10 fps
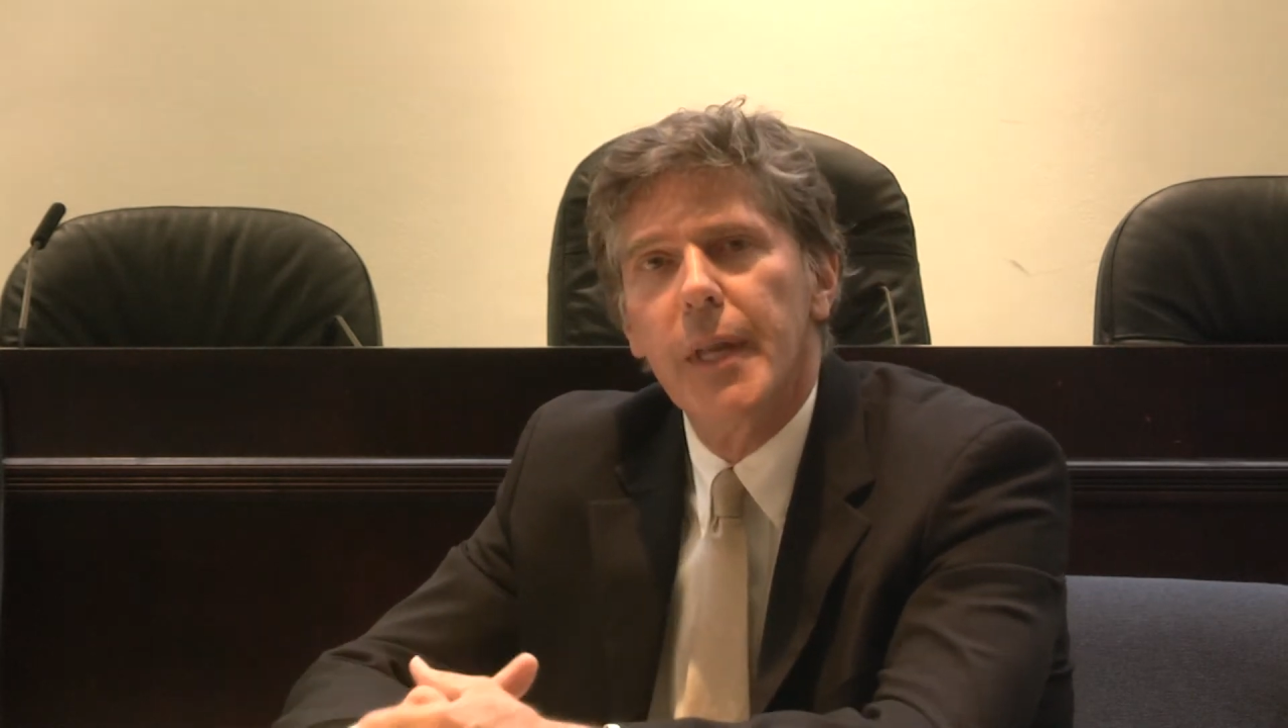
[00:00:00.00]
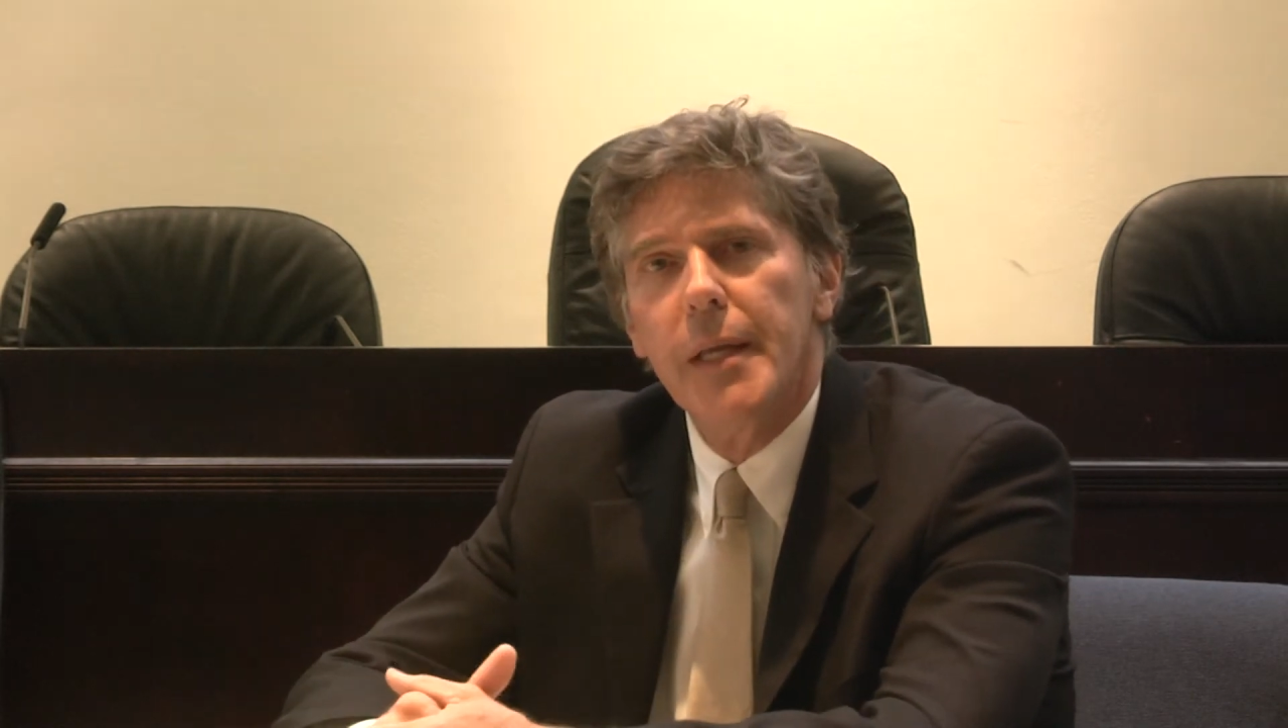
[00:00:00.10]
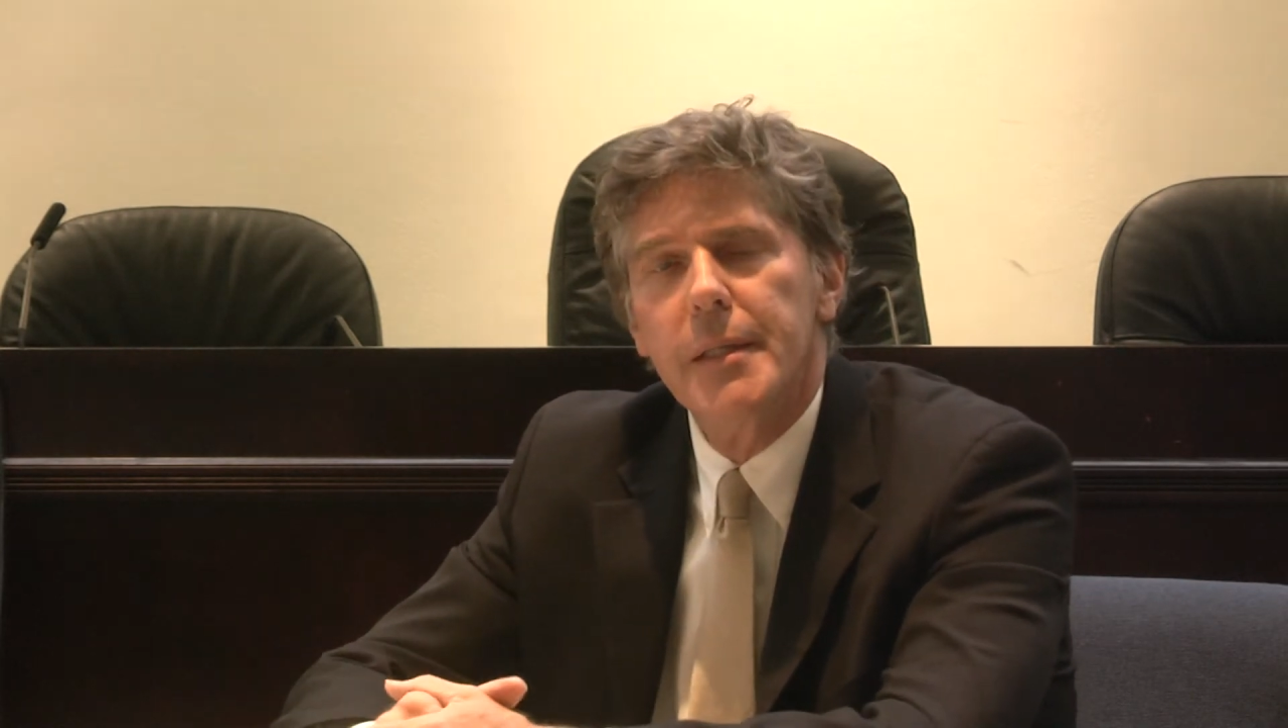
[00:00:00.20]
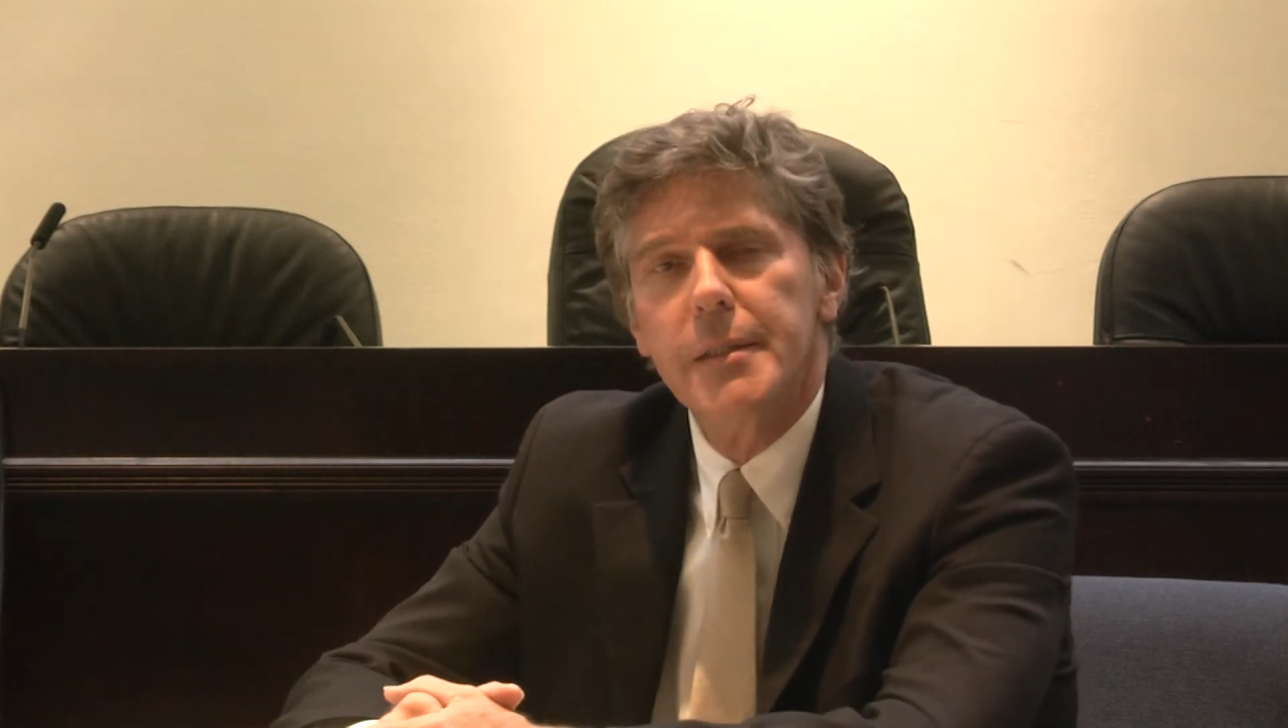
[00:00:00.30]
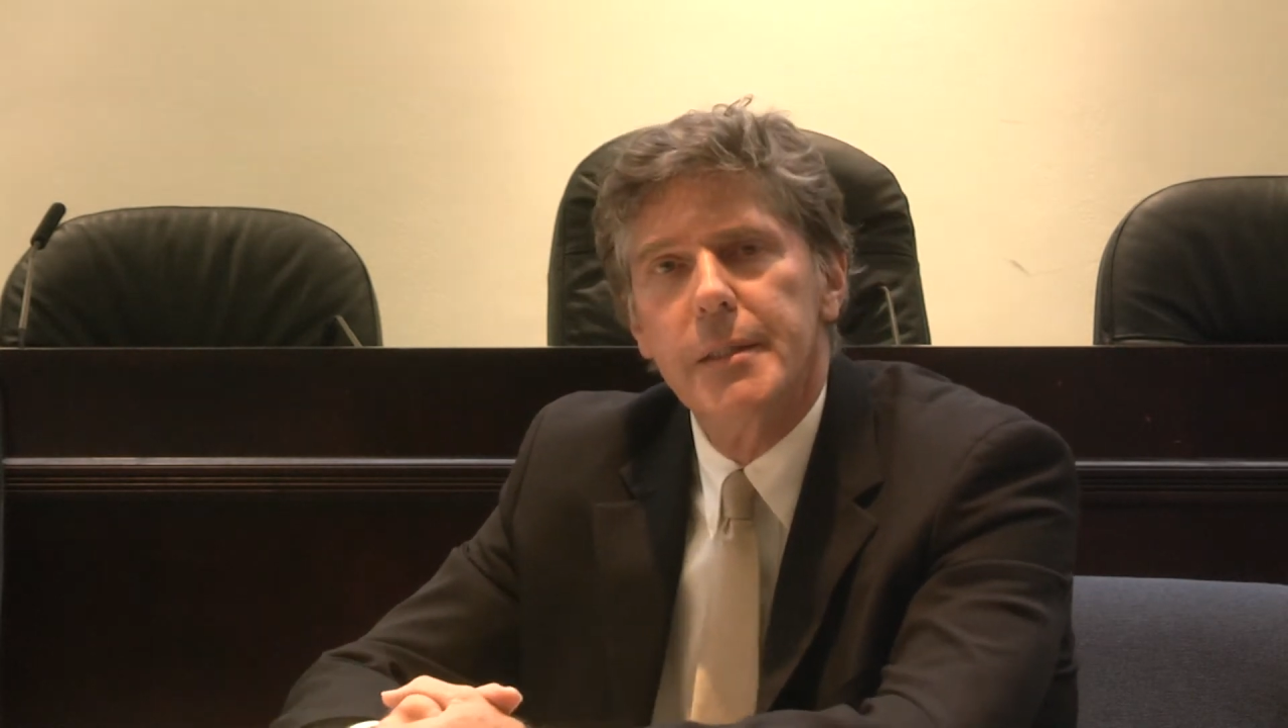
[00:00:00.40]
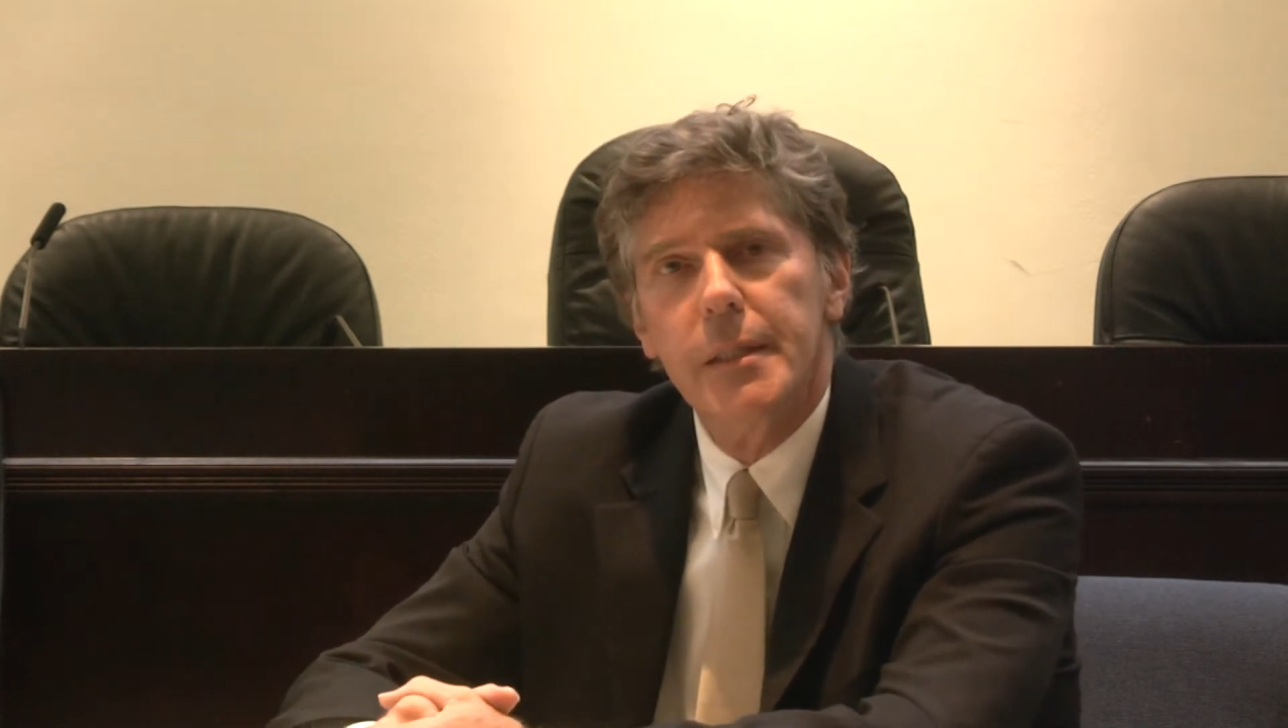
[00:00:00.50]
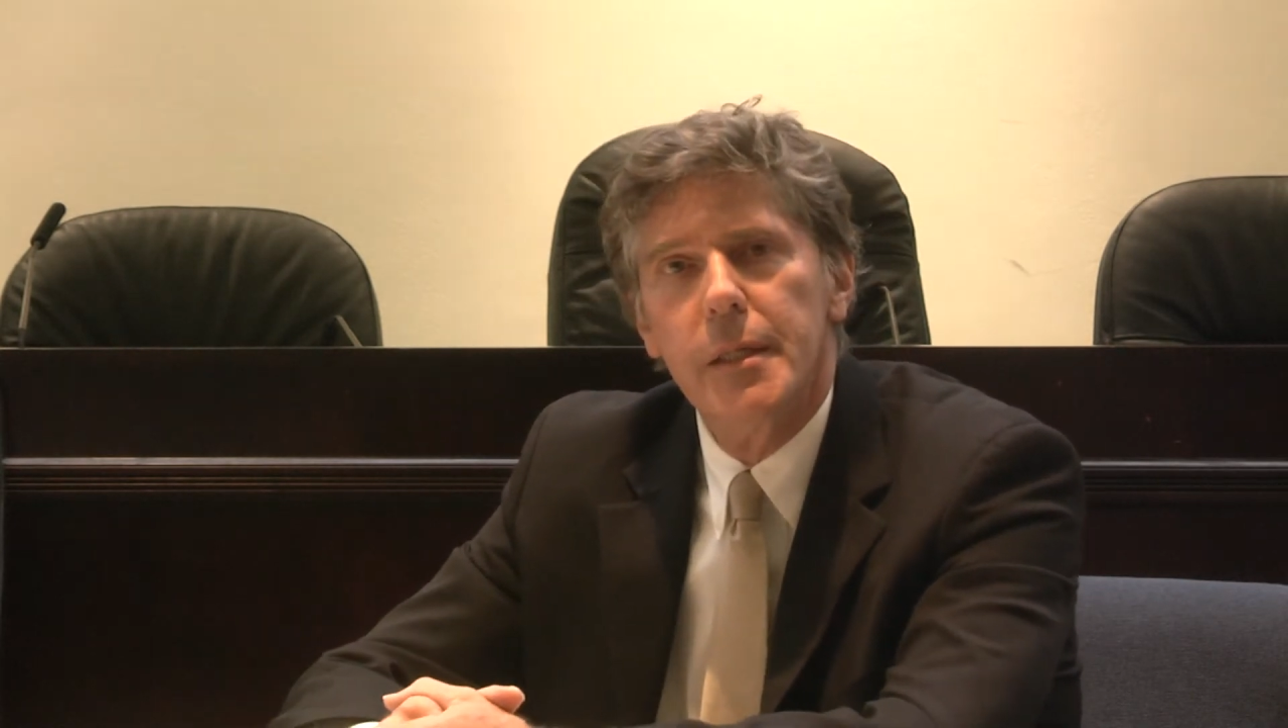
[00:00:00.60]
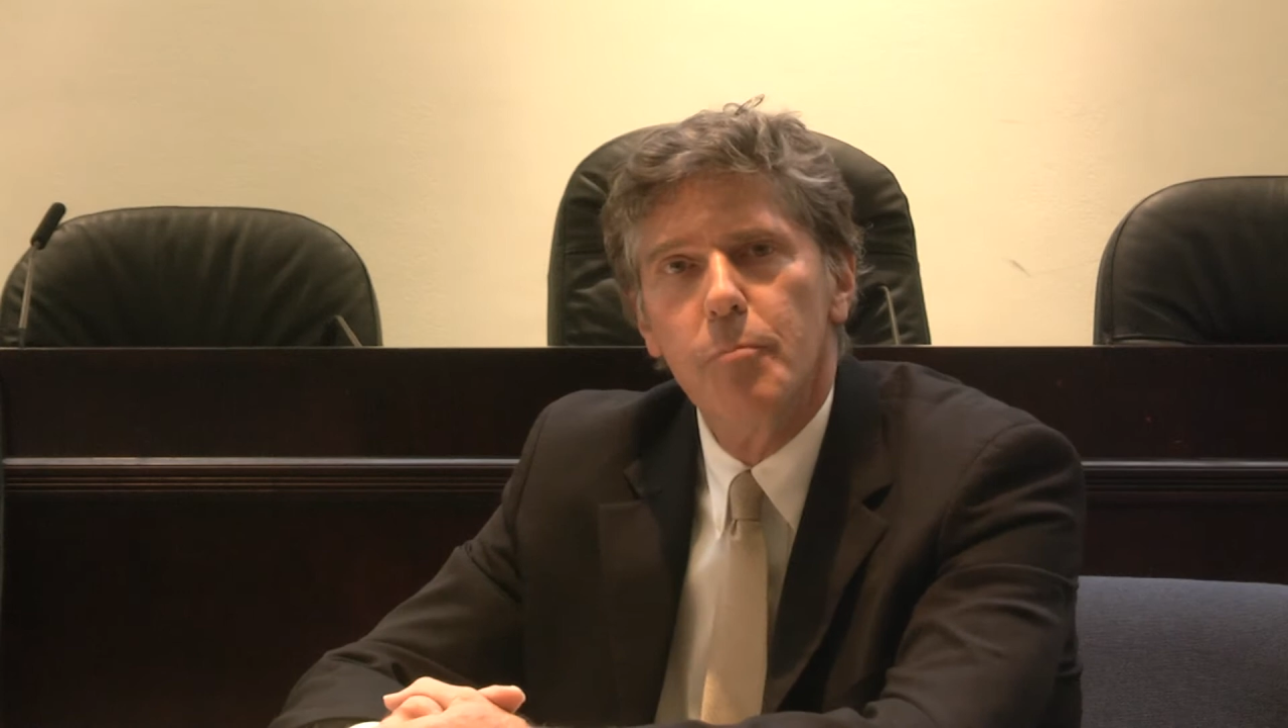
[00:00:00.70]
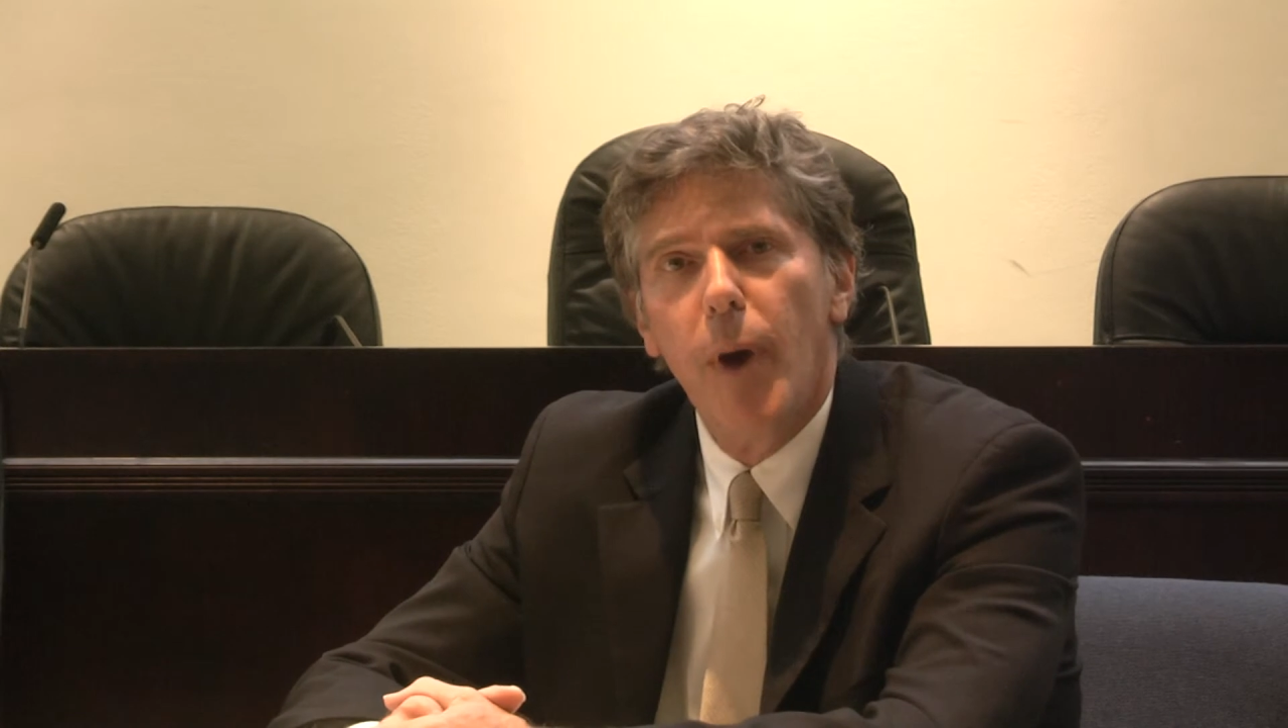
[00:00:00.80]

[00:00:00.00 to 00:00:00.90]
like to see